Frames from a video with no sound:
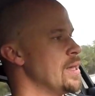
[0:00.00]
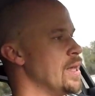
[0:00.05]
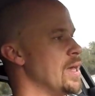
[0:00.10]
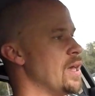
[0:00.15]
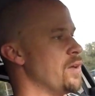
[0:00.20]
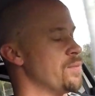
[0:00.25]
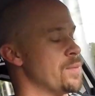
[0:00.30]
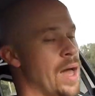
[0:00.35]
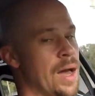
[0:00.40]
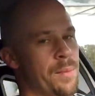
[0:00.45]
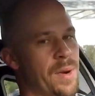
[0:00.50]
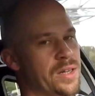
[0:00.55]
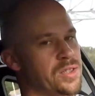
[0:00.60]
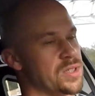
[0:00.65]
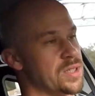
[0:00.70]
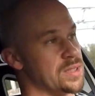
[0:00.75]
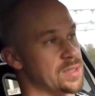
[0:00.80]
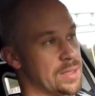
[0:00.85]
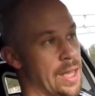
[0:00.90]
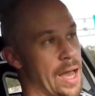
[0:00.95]
If not, mind
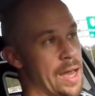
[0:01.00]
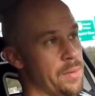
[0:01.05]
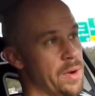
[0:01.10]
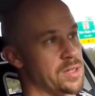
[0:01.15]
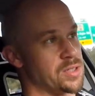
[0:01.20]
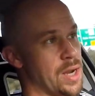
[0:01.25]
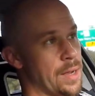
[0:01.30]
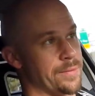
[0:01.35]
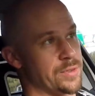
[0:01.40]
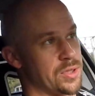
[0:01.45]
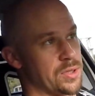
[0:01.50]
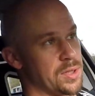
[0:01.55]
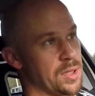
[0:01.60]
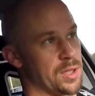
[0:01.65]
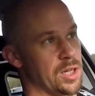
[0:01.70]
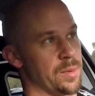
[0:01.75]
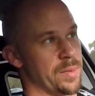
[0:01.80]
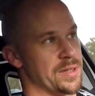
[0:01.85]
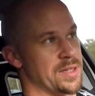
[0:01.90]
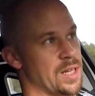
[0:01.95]
you, this is highway driving, so it's a
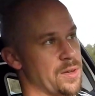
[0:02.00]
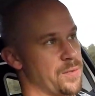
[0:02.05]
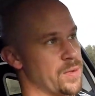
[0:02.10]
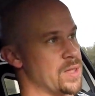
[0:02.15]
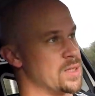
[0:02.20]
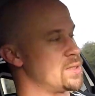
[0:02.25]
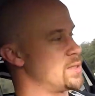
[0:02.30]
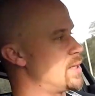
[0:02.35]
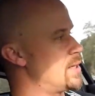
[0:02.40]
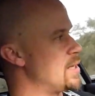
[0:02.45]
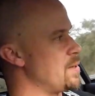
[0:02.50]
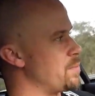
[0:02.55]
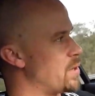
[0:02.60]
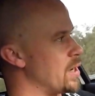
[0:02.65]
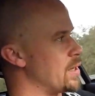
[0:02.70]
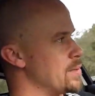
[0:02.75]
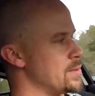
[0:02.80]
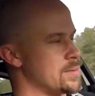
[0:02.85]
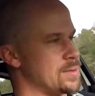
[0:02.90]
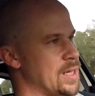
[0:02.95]
little bit different than city,
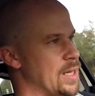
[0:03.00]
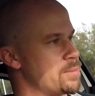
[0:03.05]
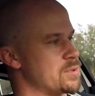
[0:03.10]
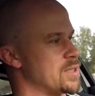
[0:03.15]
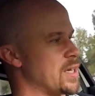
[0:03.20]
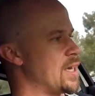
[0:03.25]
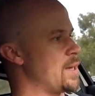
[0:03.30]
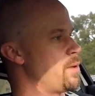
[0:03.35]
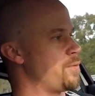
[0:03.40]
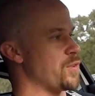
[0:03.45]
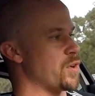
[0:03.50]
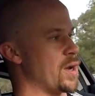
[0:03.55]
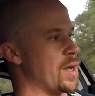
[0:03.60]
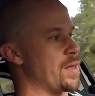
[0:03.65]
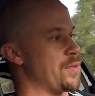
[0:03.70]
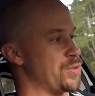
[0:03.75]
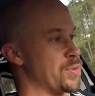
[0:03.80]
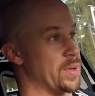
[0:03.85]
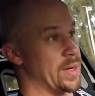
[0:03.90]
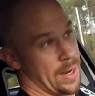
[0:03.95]
but same if you're
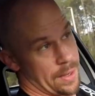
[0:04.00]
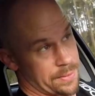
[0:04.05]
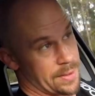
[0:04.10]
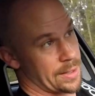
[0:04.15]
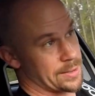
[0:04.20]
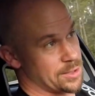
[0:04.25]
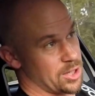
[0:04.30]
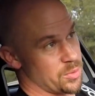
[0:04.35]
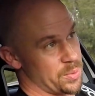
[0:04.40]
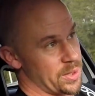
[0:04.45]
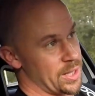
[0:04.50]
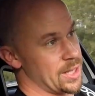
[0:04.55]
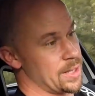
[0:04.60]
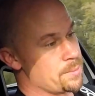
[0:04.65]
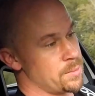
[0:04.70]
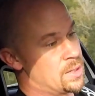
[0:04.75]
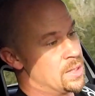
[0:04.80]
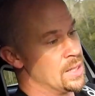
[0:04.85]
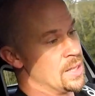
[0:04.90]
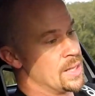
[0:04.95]
at 3,500 RPM.